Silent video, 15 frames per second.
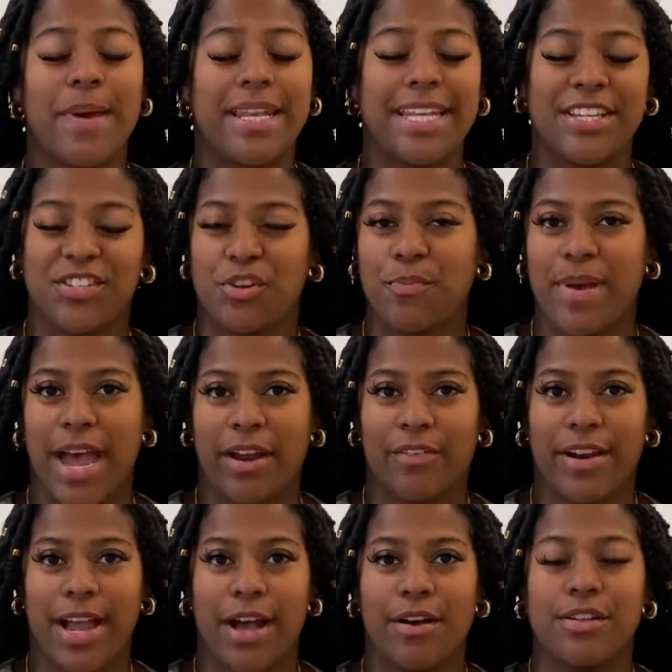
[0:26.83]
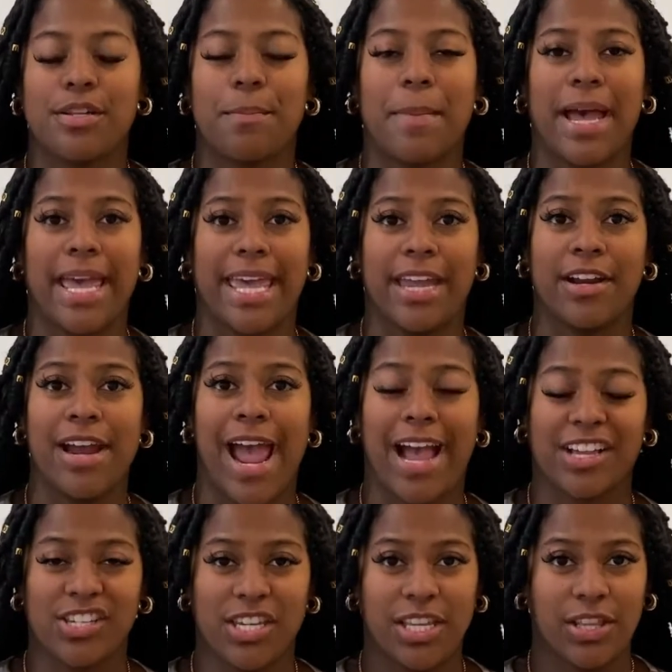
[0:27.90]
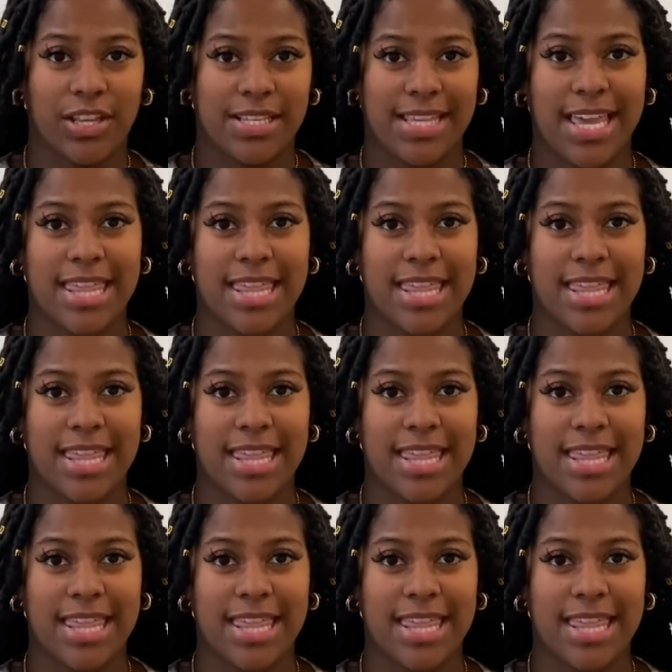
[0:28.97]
initial background, my hair actually looks like